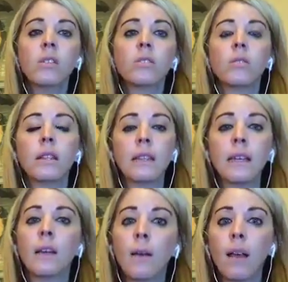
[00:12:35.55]
So the
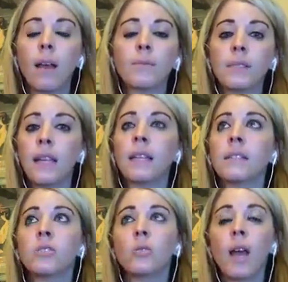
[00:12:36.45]
thing I'm saying
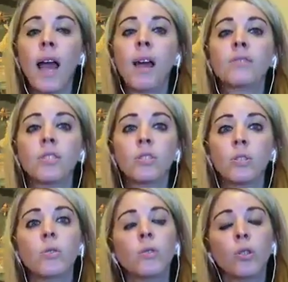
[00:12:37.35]
is you have to
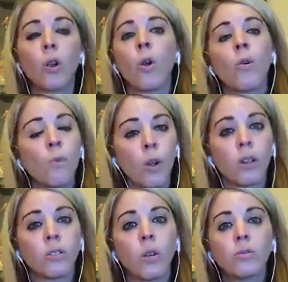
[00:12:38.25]
do your
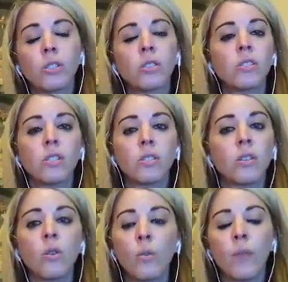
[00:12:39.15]
homework. Don't just
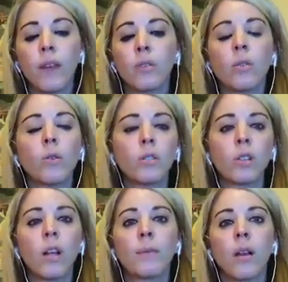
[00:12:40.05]
assume that you know what you're
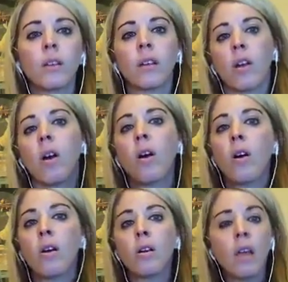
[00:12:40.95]
talking about and get
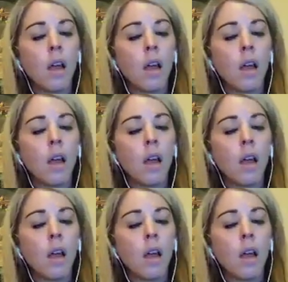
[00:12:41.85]
all,